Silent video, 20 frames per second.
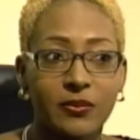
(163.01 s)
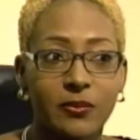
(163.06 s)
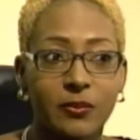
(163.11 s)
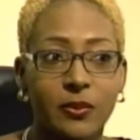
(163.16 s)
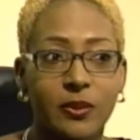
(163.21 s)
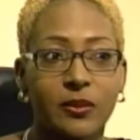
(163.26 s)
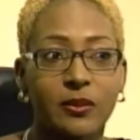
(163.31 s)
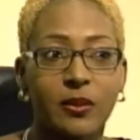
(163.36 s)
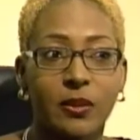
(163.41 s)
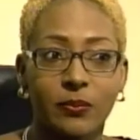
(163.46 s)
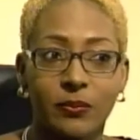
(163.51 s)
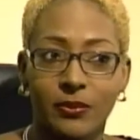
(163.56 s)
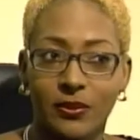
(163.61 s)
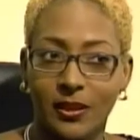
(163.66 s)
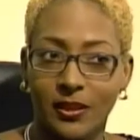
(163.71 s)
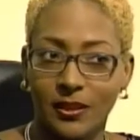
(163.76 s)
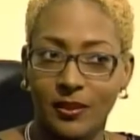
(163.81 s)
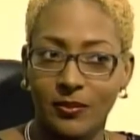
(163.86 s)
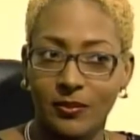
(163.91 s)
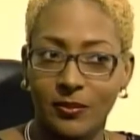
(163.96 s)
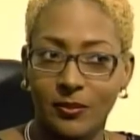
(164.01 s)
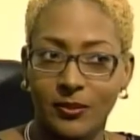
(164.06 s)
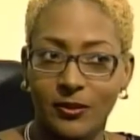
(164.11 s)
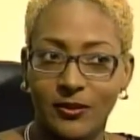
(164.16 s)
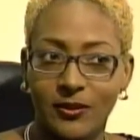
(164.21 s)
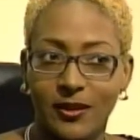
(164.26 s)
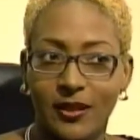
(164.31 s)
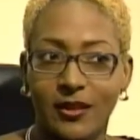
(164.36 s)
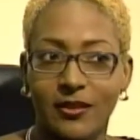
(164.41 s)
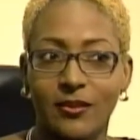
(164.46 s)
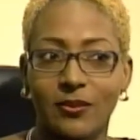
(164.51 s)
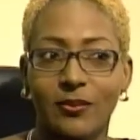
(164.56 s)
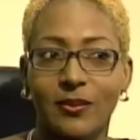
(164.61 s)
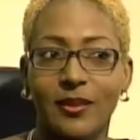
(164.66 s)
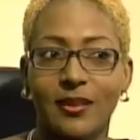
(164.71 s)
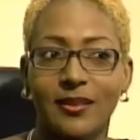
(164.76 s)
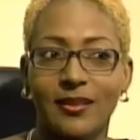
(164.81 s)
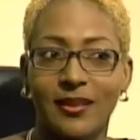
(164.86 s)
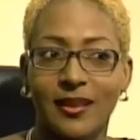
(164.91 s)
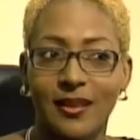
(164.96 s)
Well, not the claims process, we
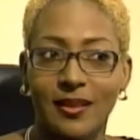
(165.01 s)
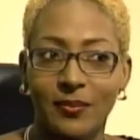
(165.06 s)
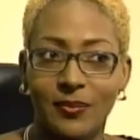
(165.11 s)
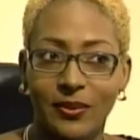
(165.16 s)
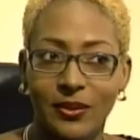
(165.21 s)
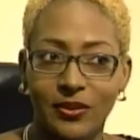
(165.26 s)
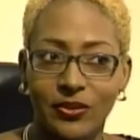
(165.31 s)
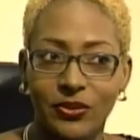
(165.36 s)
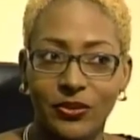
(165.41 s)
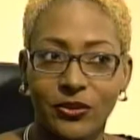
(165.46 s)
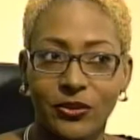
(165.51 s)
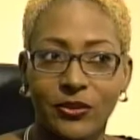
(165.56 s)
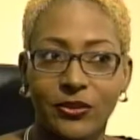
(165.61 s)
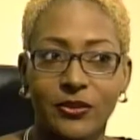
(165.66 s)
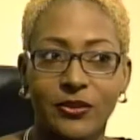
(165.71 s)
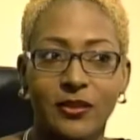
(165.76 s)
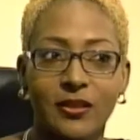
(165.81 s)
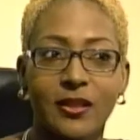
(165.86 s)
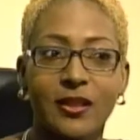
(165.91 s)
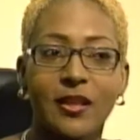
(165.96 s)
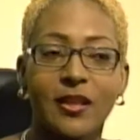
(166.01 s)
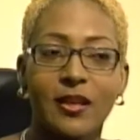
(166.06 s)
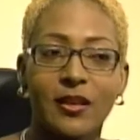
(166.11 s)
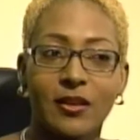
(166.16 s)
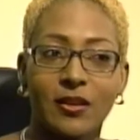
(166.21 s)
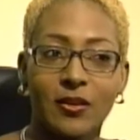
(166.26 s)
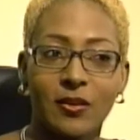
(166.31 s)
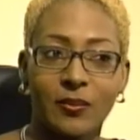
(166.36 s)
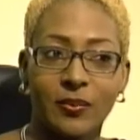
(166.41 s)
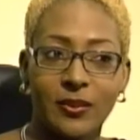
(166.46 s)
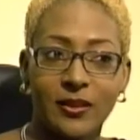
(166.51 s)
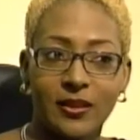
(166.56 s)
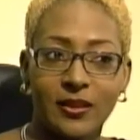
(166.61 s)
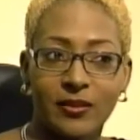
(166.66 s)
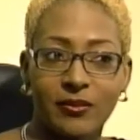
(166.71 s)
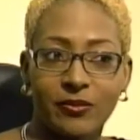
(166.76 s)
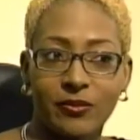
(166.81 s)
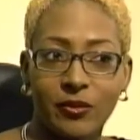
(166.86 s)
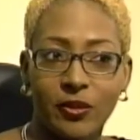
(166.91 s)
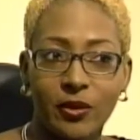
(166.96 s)
take the pictures, complete the
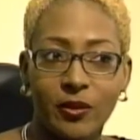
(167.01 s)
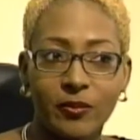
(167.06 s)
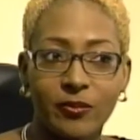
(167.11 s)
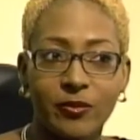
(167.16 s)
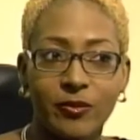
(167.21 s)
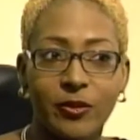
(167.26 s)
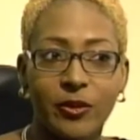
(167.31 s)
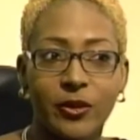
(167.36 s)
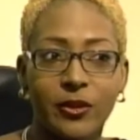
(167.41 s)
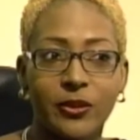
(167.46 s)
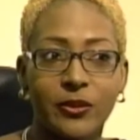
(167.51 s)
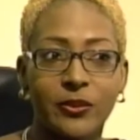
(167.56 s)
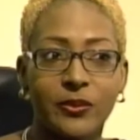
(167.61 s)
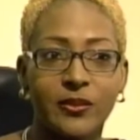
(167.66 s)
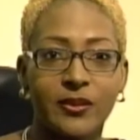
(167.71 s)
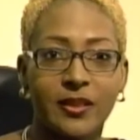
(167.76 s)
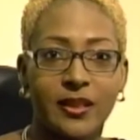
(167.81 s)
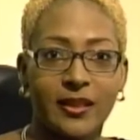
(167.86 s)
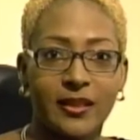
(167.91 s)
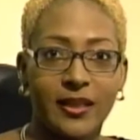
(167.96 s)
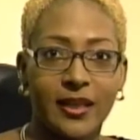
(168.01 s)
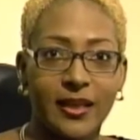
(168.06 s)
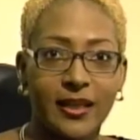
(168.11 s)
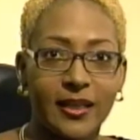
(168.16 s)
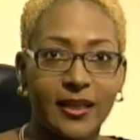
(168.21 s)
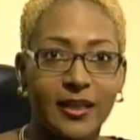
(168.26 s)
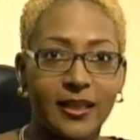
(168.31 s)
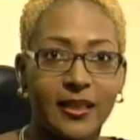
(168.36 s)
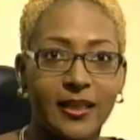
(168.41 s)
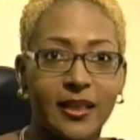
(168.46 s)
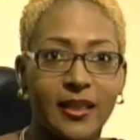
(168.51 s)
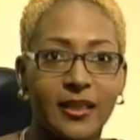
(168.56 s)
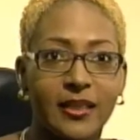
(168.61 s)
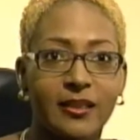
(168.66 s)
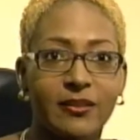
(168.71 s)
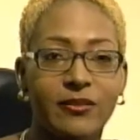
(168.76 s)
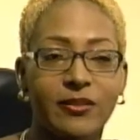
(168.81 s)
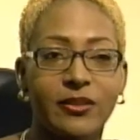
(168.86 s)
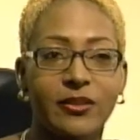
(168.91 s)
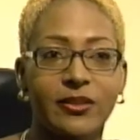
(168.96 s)
form for you, send that in, and
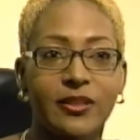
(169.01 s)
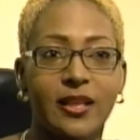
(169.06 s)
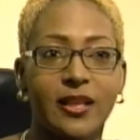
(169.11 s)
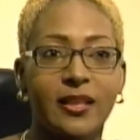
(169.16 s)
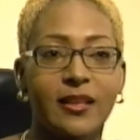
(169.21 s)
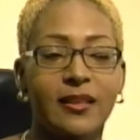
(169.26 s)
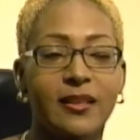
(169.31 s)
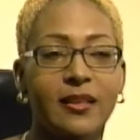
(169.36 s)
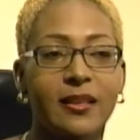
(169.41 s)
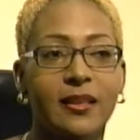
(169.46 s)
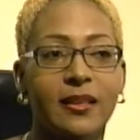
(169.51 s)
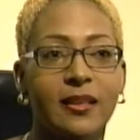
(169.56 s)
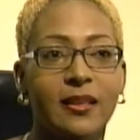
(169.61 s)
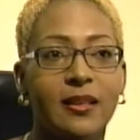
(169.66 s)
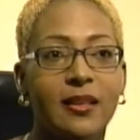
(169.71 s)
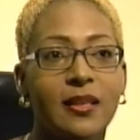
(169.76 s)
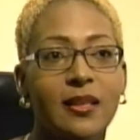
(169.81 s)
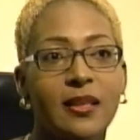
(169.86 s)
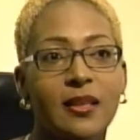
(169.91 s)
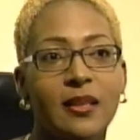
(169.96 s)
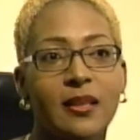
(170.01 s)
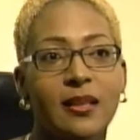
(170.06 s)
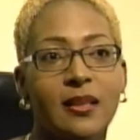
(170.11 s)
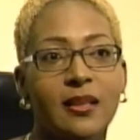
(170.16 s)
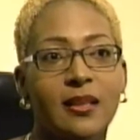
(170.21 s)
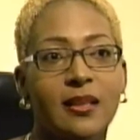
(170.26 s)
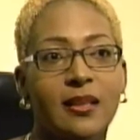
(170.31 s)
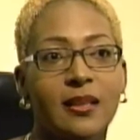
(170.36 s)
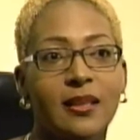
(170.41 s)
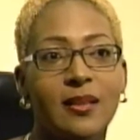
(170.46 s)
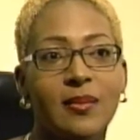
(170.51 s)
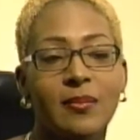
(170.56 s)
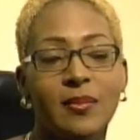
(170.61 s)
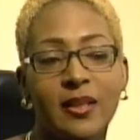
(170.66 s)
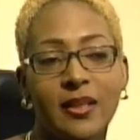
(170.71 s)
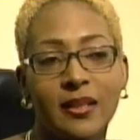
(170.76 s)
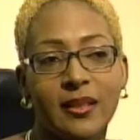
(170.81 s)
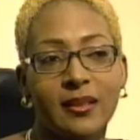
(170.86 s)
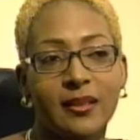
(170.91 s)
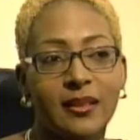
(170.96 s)
if there's anything
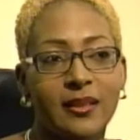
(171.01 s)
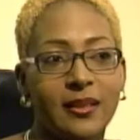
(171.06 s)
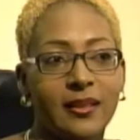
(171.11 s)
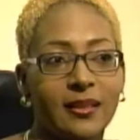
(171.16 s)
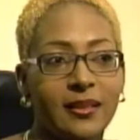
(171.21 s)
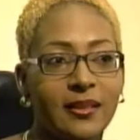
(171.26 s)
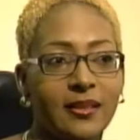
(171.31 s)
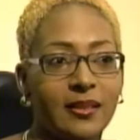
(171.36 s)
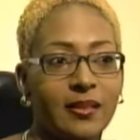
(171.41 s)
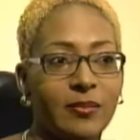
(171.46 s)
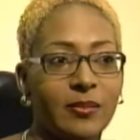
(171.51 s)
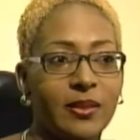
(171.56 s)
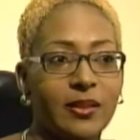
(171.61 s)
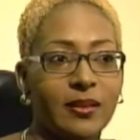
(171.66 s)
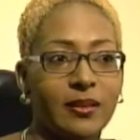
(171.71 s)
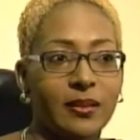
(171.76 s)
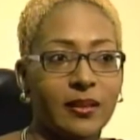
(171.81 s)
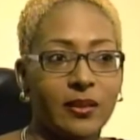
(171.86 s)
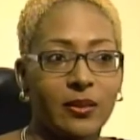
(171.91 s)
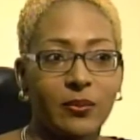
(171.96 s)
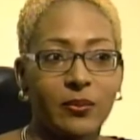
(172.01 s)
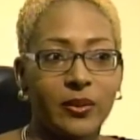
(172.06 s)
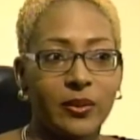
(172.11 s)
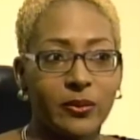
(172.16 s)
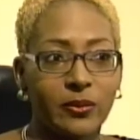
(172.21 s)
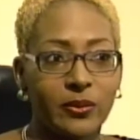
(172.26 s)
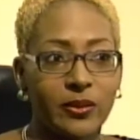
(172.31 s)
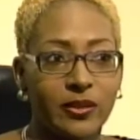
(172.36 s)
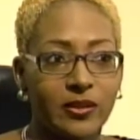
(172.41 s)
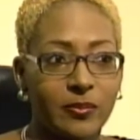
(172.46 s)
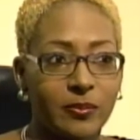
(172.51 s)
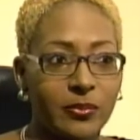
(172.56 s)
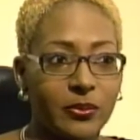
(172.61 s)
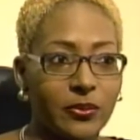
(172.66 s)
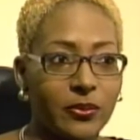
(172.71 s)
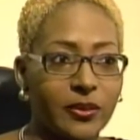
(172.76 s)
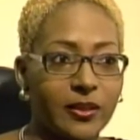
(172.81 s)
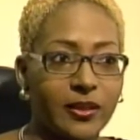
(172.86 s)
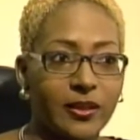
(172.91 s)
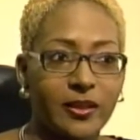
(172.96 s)
immediately that needs to be done, like a window that's
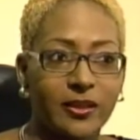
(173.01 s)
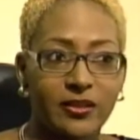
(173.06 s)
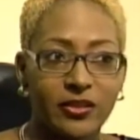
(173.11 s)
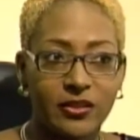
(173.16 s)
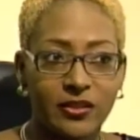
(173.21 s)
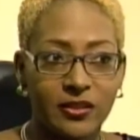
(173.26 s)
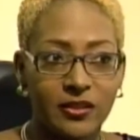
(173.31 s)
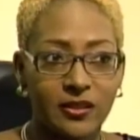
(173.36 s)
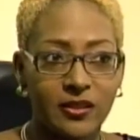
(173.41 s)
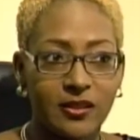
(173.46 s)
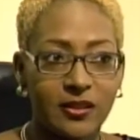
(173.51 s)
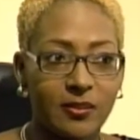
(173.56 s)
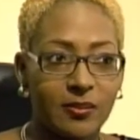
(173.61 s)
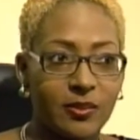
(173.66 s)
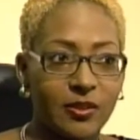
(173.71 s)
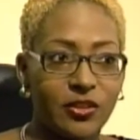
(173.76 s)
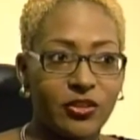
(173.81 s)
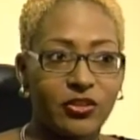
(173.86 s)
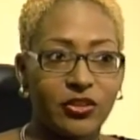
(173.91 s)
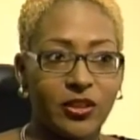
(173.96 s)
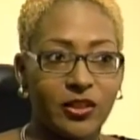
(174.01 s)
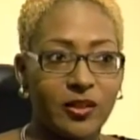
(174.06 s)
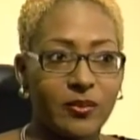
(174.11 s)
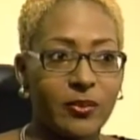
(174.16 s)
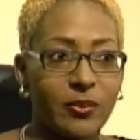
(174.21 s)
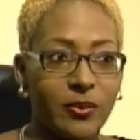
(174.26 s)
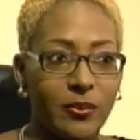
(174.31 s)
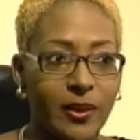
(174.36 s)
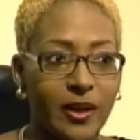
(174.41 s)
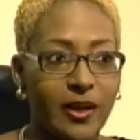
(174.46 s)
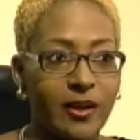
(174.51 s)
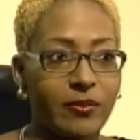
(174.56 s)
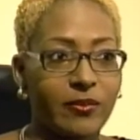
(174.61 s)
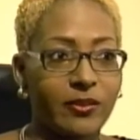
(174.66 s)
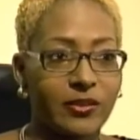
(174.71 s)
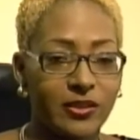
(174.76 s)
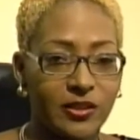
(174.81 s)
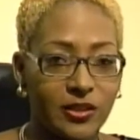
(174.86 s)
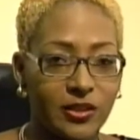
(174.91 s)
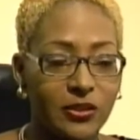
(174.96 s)
broken that just needs to be shut up or whatever,
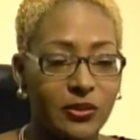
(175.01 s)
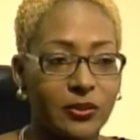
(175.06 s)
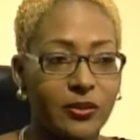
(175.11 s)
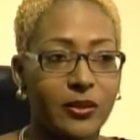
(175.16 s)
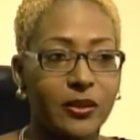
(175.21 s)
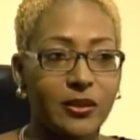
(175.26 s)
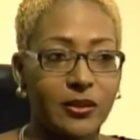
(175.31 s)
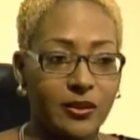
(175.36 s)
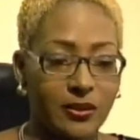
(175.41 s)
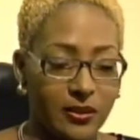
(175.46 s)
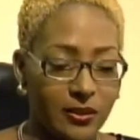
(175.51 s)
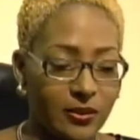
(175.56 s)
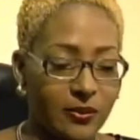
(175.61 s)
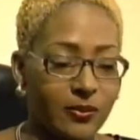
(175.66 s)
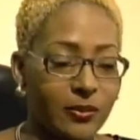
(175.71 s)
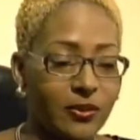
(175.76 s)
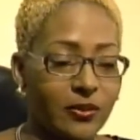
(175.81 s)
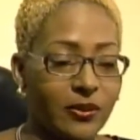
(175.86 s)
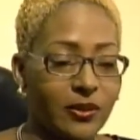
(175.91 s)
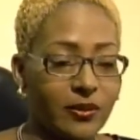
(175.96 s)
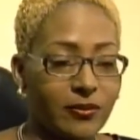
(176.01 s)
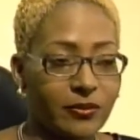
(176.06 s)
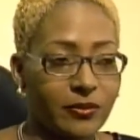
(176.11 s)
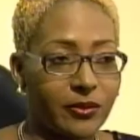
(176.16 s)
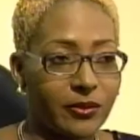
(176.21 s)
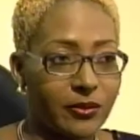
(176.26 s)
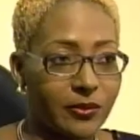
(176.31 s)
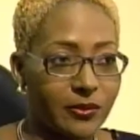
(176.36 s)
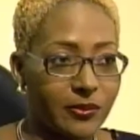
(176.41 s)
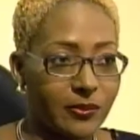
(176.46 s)
secured, we do that for you as